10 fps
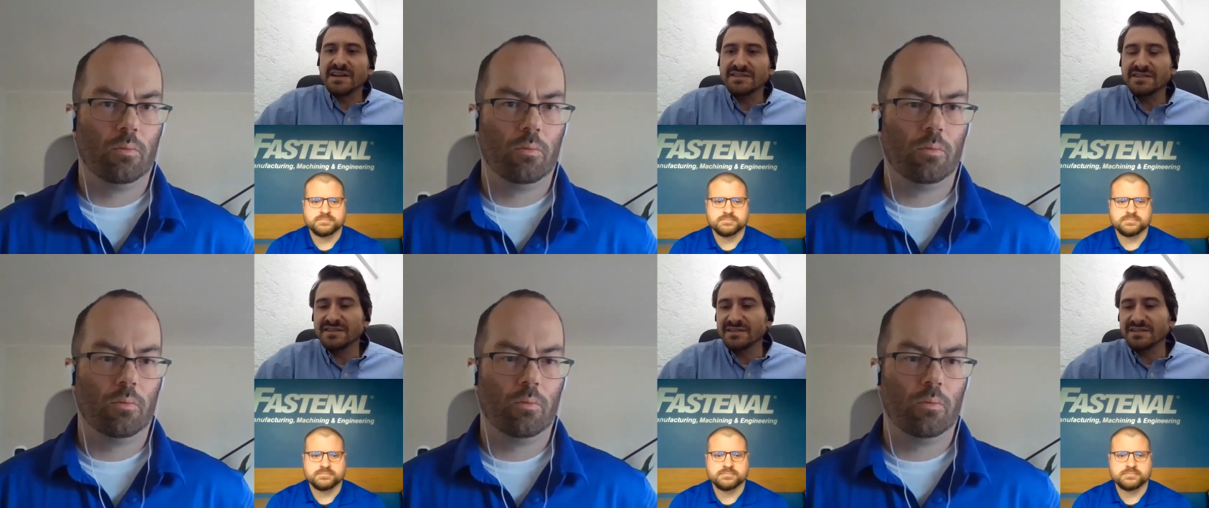Speaker 1: They
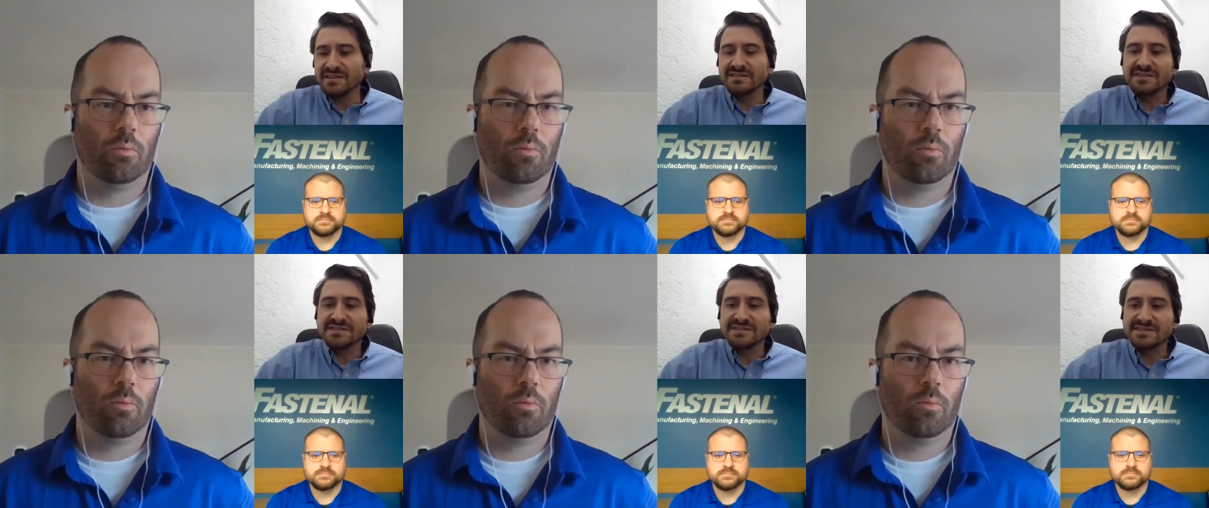didn't
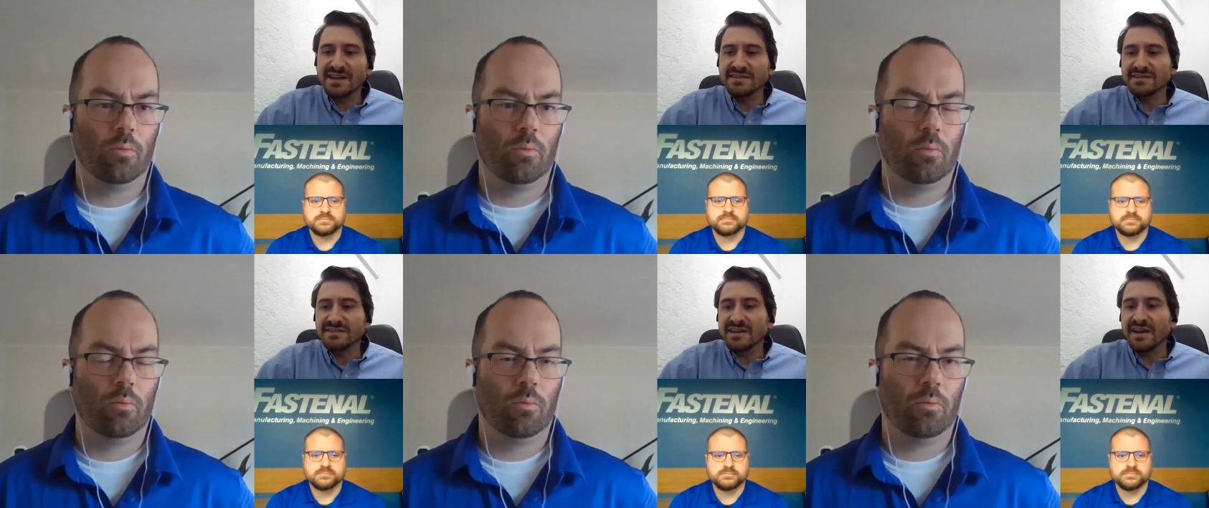understand